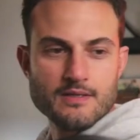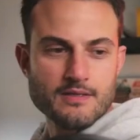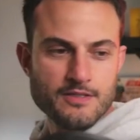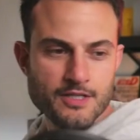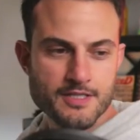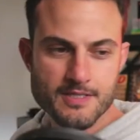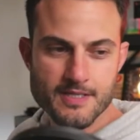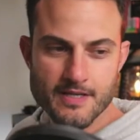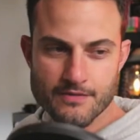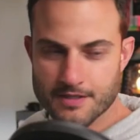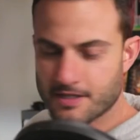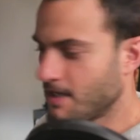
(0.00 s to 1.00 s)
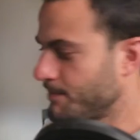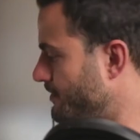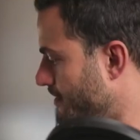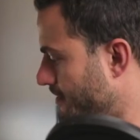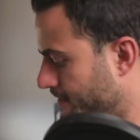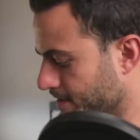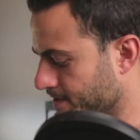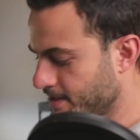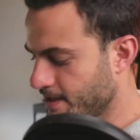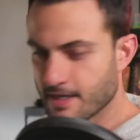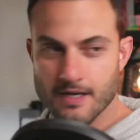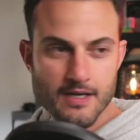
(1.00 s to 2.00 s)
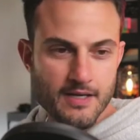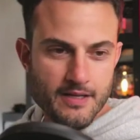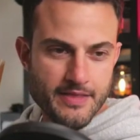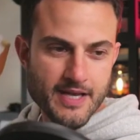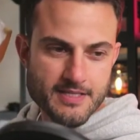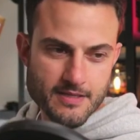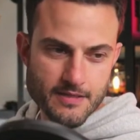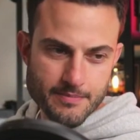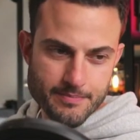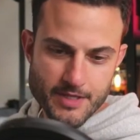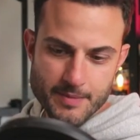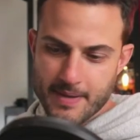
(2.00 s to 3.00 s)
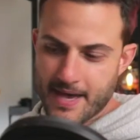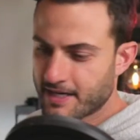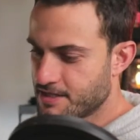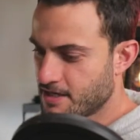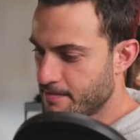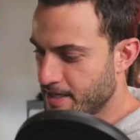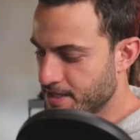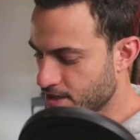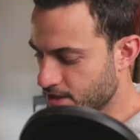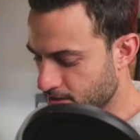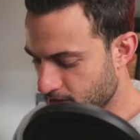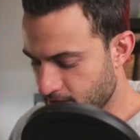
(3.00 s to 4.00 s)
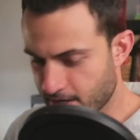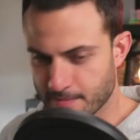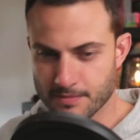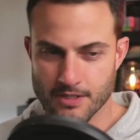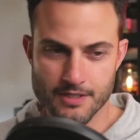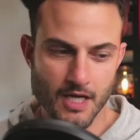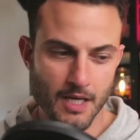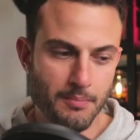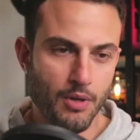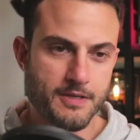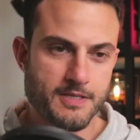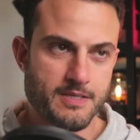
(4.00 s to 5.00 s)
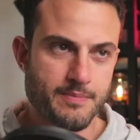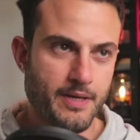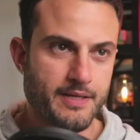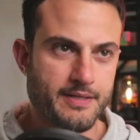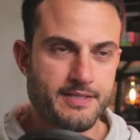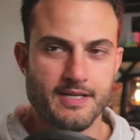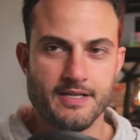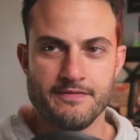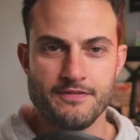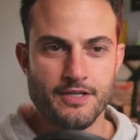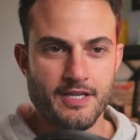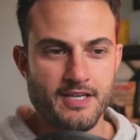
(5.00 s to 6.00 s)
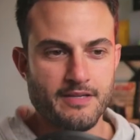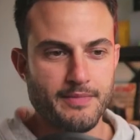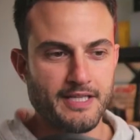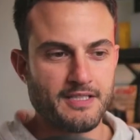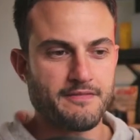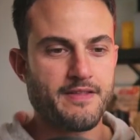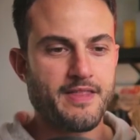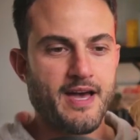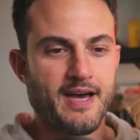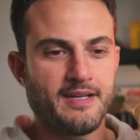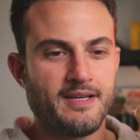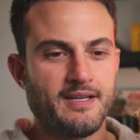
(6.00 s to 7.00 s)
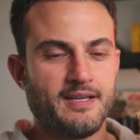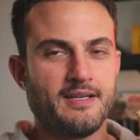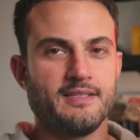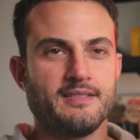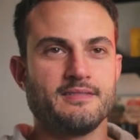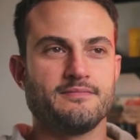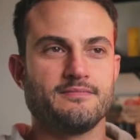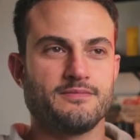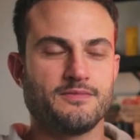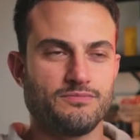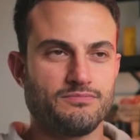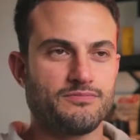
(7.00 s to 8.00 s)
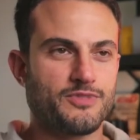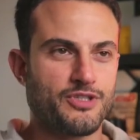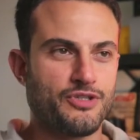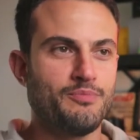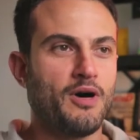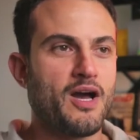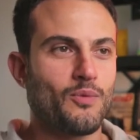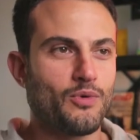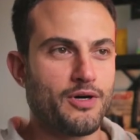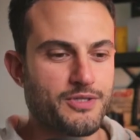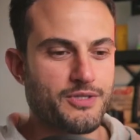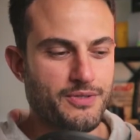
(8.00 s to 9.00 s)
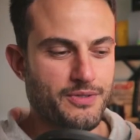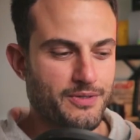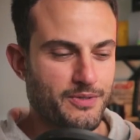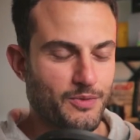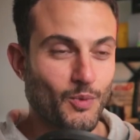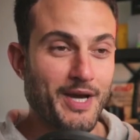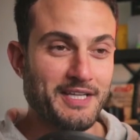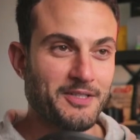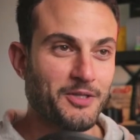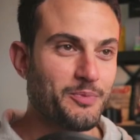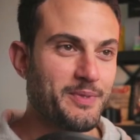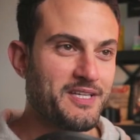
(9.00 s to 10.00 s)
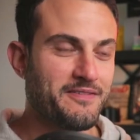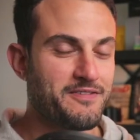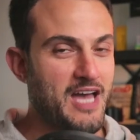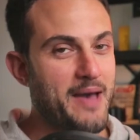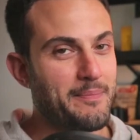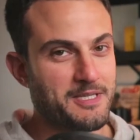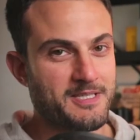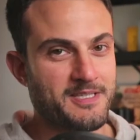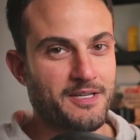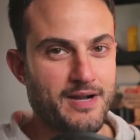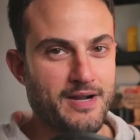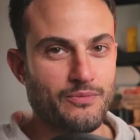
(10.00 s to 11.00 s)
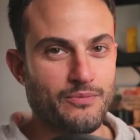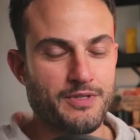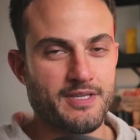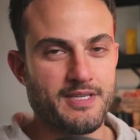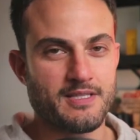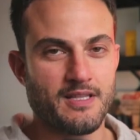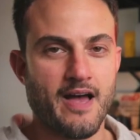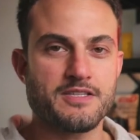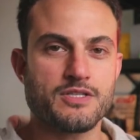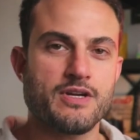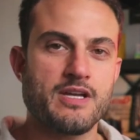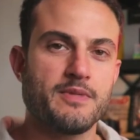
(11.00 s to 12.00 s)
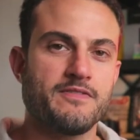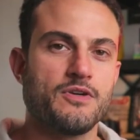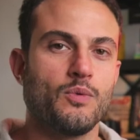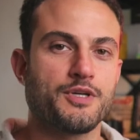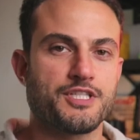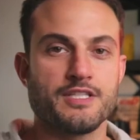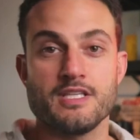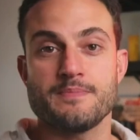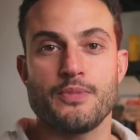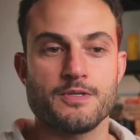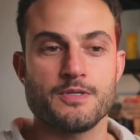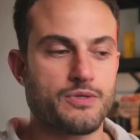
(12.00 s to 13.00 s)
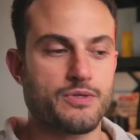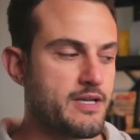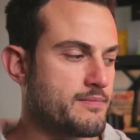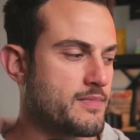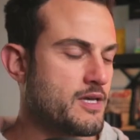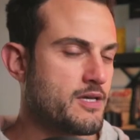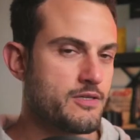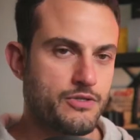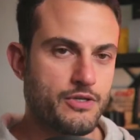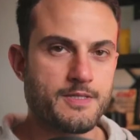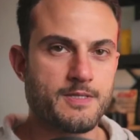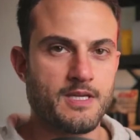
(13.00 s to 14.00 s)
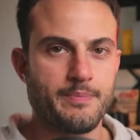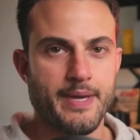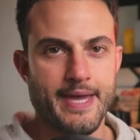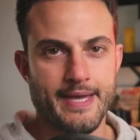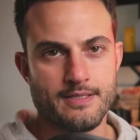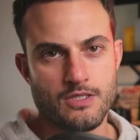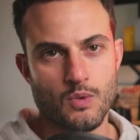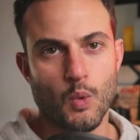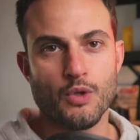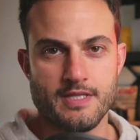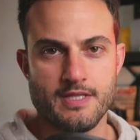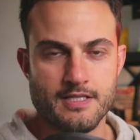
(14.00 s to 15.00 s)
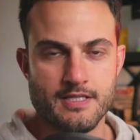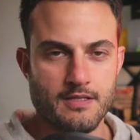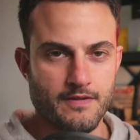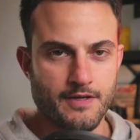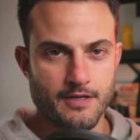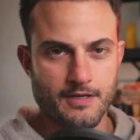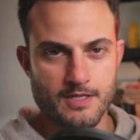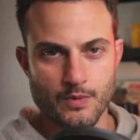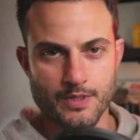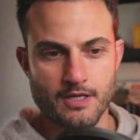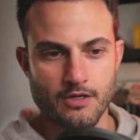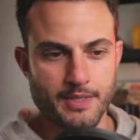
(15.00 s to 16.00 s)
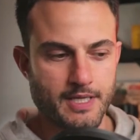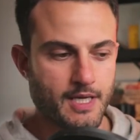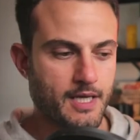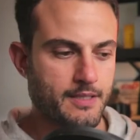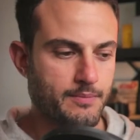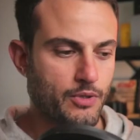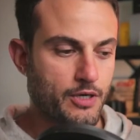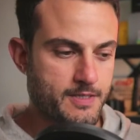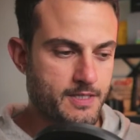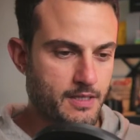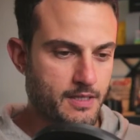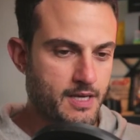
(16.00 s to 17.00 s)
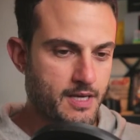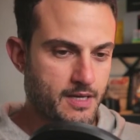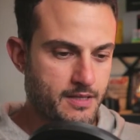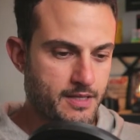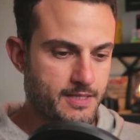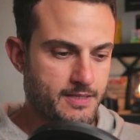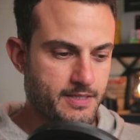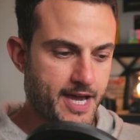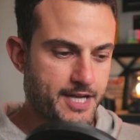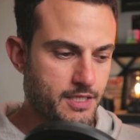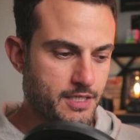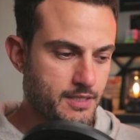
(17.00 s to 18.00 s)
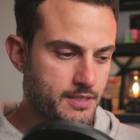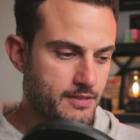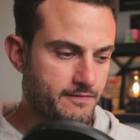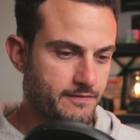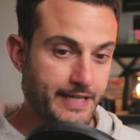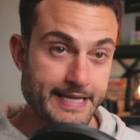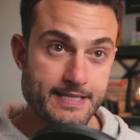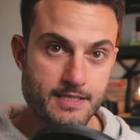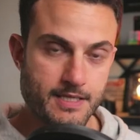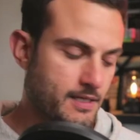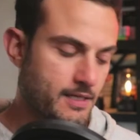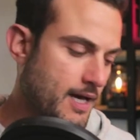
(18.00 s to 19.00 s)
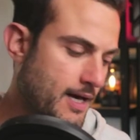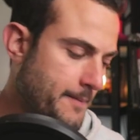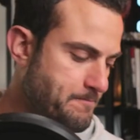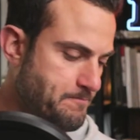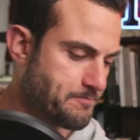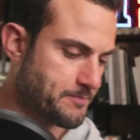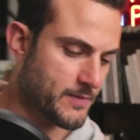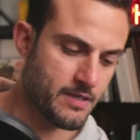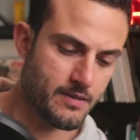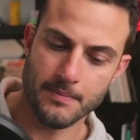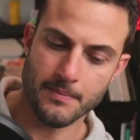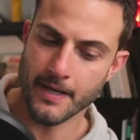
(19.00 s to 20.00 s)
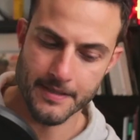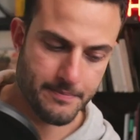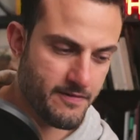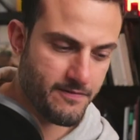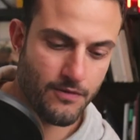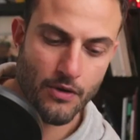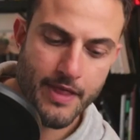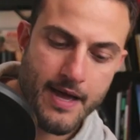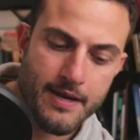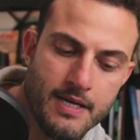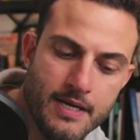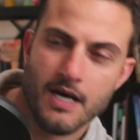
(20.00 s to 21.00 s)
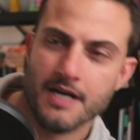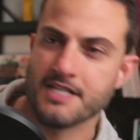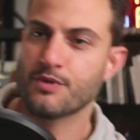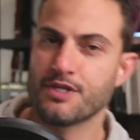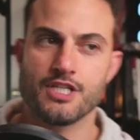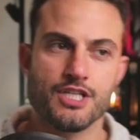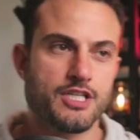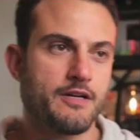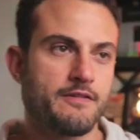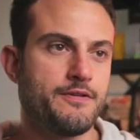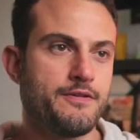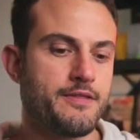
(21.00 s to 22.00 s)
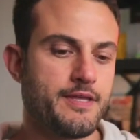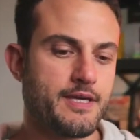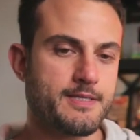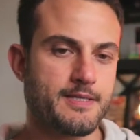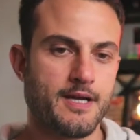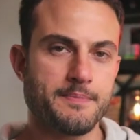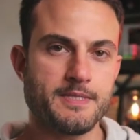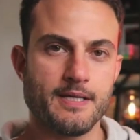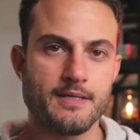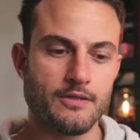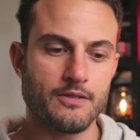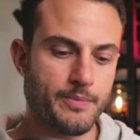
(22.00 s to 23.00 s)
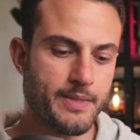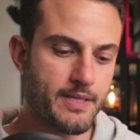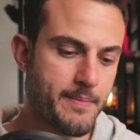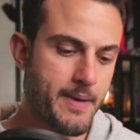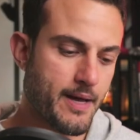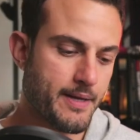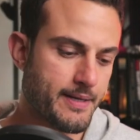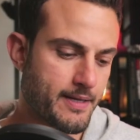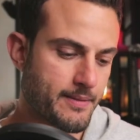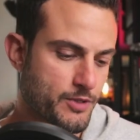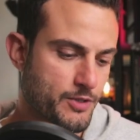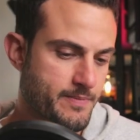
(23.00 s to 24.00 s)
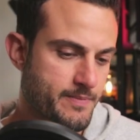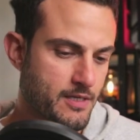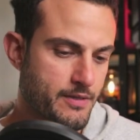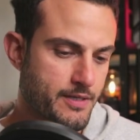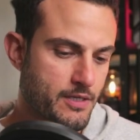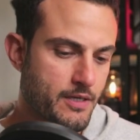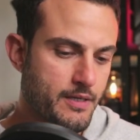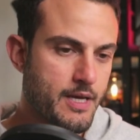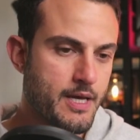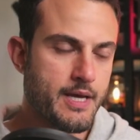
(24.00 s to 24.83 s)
you can see I've got a couple of the things here. That's the, the package I mentioned that I'm going to unbox. But uh, if you're here mainly for that, you might want to wait a little bit if you're happy to stick around with this live stream. If you're watching this post stream, you can skip ahead towards the end of the video as when I'll be unboxing this Yashicaflex TLR. But before that, I just wanted to share a few things and update a little bit about um, what's been going on.